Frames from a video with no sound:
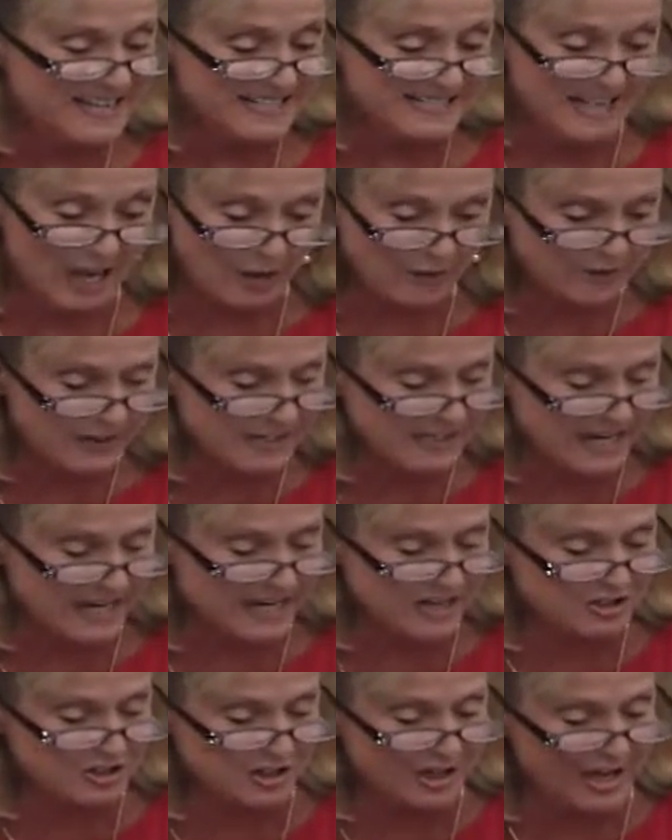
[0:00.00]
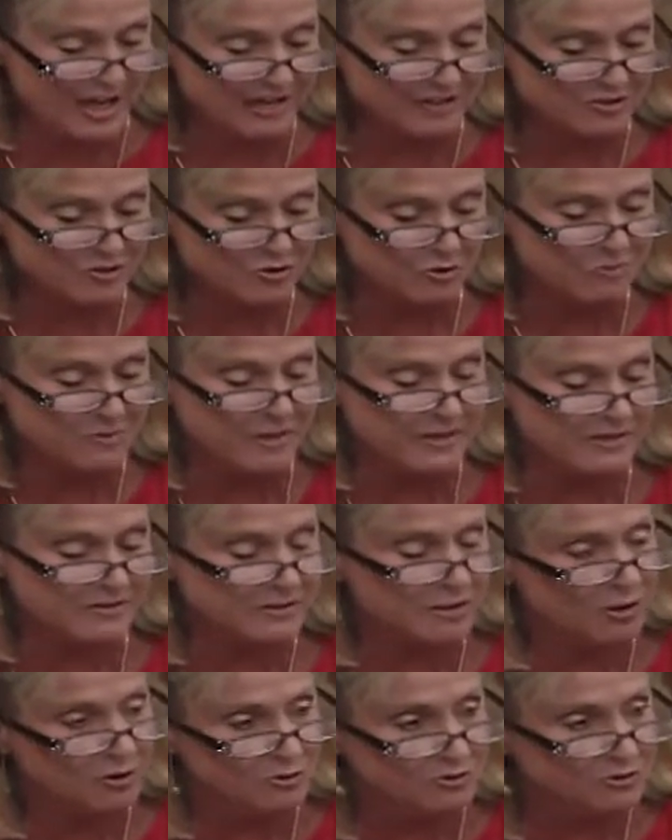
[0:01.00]
Southeast Asia has tremendous
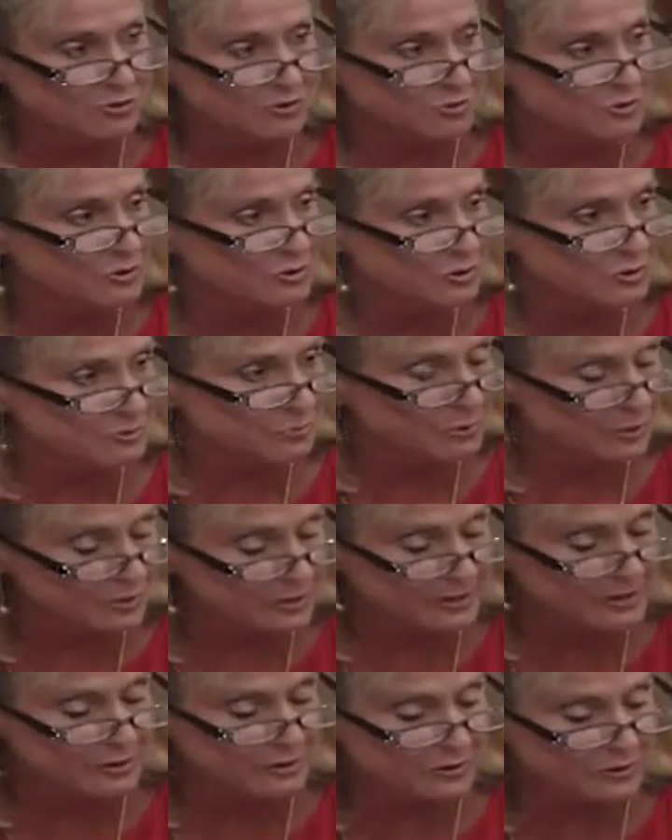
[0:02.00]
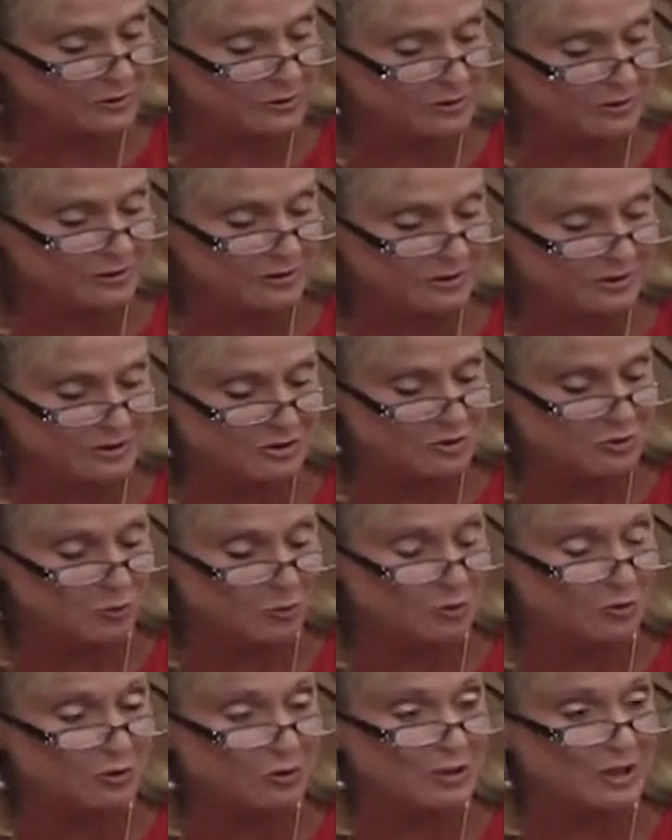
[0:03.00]
cultural, political,
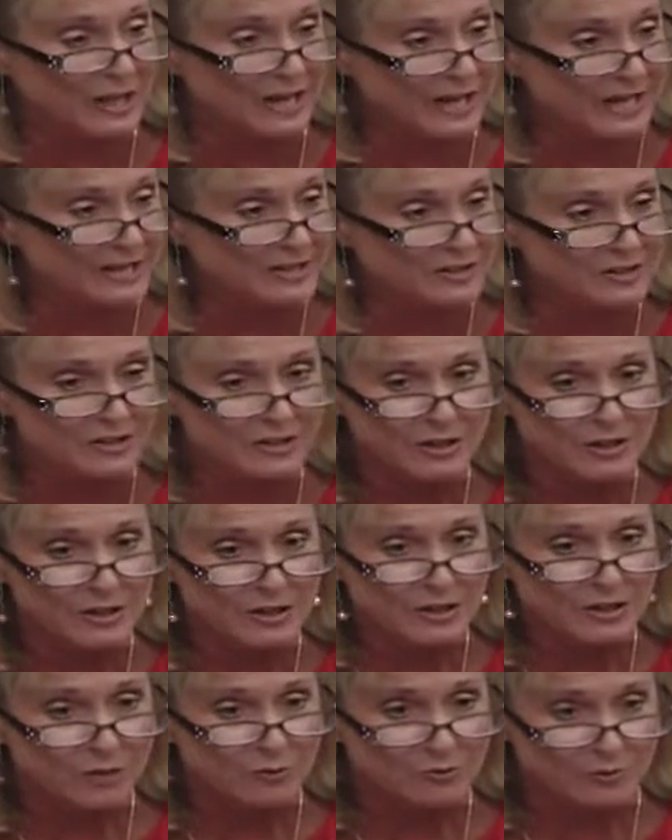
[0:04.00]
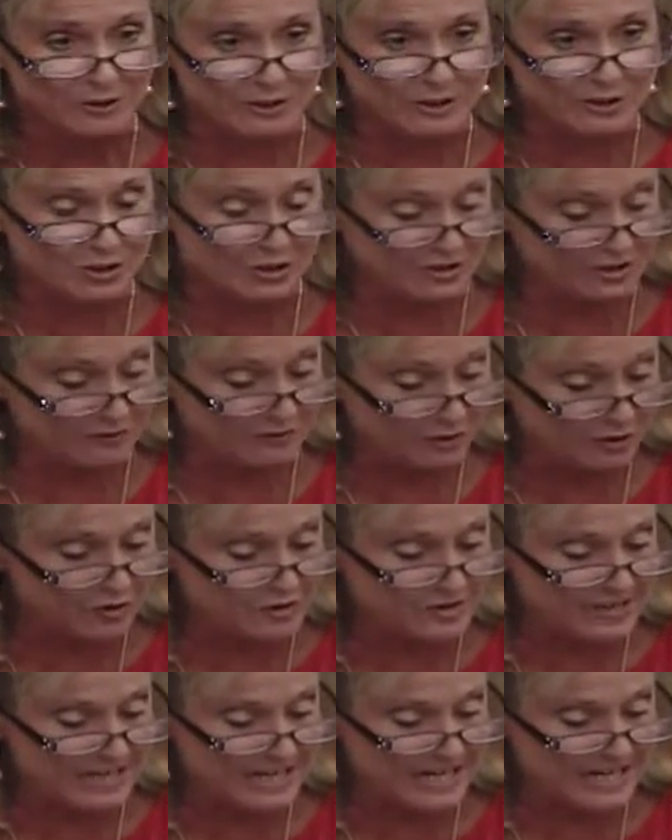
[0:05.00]
historical, and religious
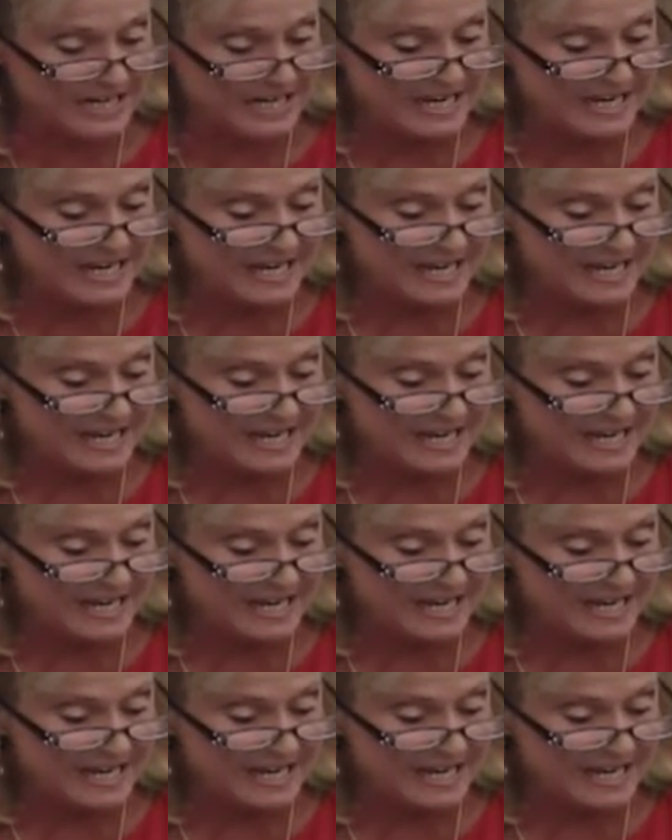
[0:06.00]
diversity.